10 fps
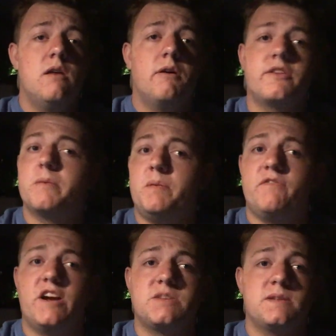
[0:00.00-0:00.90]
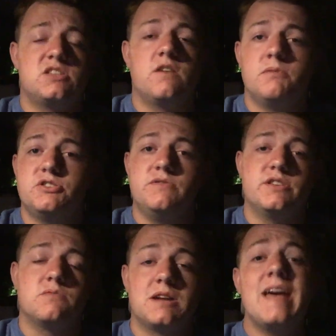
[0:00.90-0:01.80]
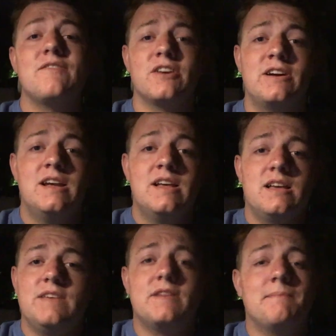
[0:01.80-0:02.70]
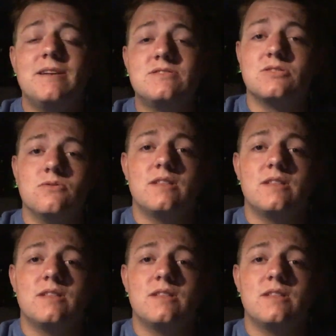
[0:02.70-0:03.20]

whether it be freshmen, sophomore, juniors, whatever, even in middle school.